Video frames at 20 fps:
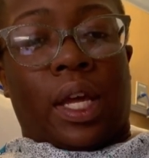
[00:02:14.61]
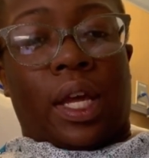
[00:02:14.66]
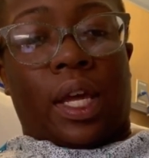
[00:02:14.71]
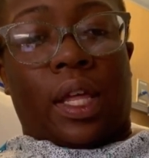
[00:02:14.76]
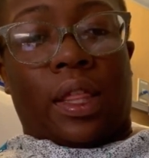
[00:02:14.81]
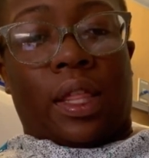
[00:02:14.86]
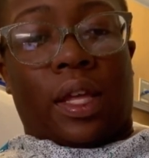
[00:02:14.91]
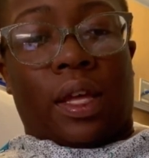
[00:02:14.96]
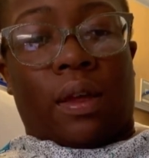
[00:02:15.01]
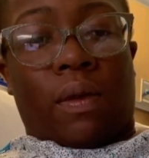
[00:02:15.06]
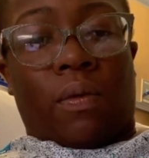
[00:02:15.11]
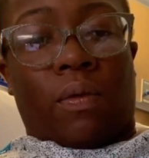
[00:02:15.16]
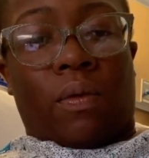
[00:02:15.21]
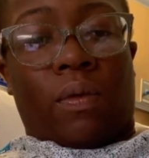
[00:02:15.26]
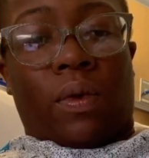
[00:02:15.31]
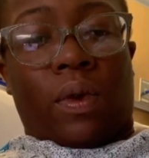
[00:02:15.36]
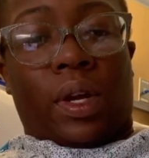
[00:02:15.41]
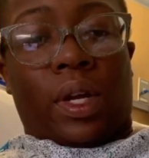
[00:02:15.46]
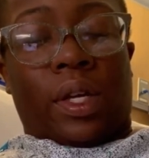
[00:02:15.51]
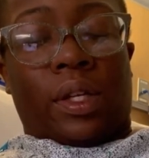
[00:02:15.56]
and then
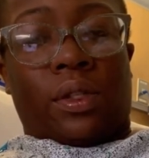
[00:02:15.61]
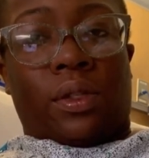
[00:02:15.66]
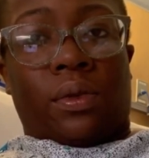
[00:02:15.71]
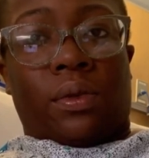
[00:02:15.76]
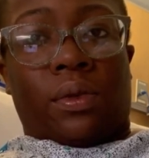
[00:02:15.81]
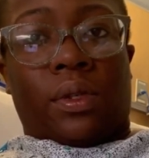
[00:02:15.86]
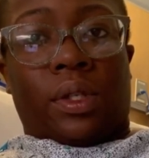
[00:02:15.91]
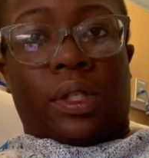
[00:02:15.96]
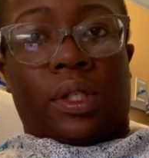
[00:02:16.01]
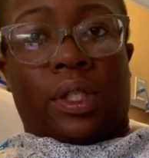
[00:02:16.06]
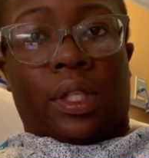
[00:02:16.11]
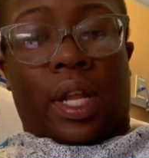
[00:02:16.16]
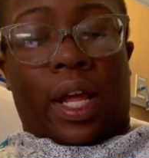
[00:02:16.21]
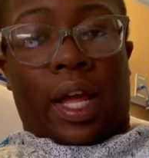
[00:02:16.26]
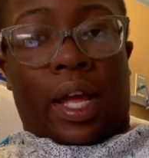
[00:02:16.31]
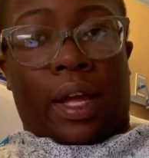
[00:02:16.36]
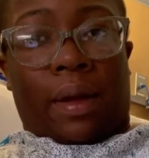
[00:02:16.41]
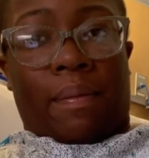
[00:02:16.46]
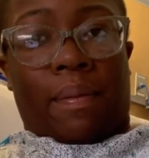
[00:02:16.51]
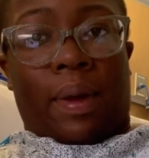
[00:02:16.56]
one towards
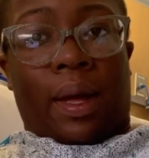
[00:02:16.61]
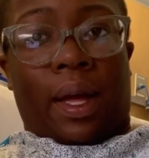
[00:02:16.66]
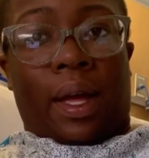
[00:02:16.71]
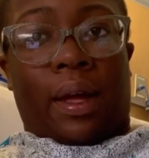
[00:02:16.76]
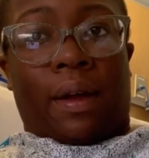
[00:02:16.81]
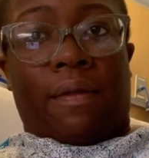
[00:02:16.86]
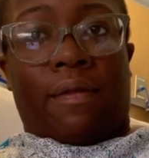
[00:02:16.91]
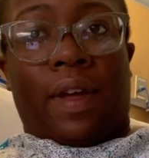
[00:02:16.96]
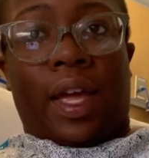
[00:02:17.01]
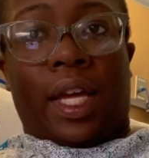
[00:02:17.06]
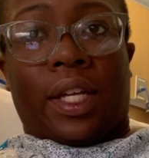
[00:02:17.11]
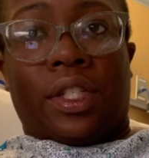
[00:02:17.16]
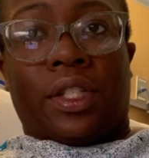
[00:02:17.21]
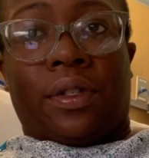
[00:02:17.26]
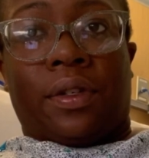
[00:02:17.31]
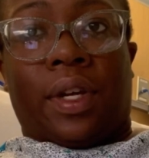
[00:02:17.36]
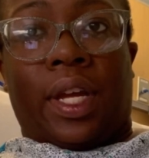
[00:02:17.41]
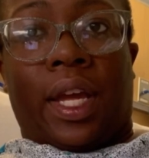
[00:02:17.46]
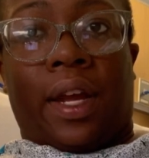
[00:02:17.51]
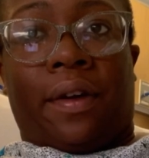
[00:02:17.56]
like my
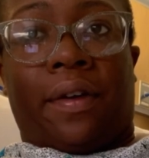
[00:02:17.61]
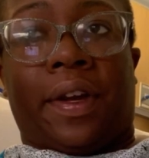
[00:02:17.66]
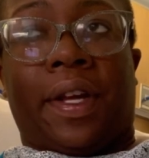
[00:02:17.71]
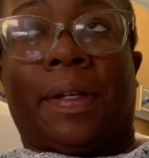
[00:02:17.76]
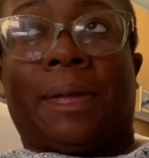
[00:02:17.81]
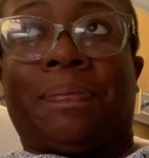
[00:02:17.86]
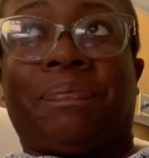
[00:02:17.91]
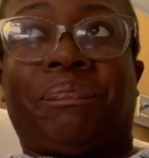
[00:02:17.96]
vaginal area.